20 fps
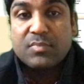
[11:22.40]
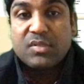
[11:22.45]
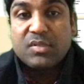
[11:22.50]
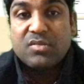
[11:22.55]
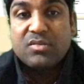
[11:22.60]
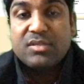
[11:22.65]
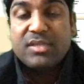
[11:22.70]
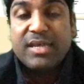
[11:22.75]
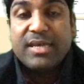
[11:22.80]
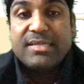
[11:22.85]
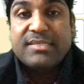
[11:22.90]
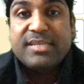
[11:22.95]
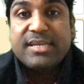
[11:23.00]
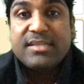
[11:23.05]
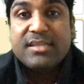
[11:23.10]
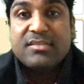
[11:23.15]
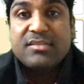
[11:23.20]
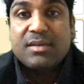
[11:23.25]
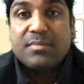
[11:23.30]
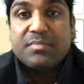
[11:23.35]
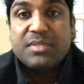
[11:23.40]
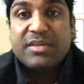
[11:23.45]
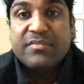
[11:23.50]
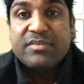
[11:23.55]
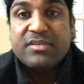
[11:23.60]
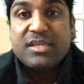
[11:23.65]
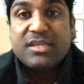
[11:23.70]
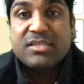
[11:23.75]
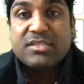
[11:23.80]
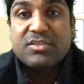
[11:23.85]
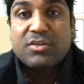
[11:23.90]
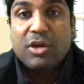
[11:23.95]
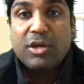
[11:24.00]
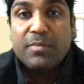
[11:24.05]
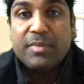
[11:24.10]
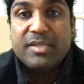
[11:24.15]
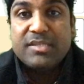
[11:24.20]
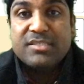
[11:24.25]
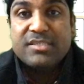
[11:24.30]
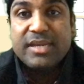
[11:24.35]
So they are saying that something which has not
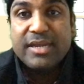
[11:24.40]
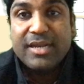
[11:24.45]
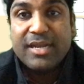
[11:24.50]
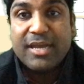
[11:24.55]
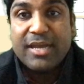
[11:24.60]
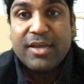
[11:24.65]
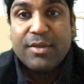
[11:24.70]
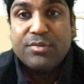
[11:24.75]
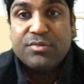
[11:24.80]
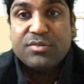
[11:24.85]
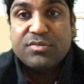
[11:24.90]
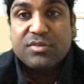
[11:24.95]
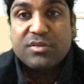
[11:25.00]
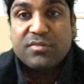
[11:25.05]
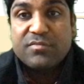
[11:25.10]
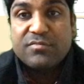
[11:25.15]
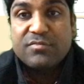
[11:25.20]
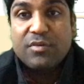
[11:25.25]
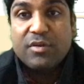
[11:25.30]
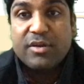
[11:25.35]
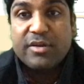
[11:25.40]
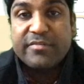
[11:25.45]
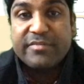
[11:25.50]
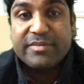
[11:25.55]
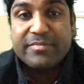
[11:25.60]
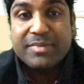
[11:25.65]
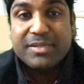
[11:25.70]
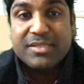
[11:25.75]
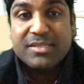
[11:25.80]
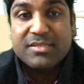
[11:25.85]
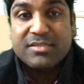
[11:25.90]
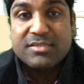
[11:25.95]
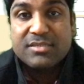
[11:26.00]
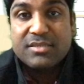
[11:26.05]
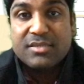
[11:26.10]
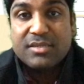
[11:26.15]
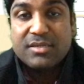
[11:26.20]
been said. I also sort of got away by this.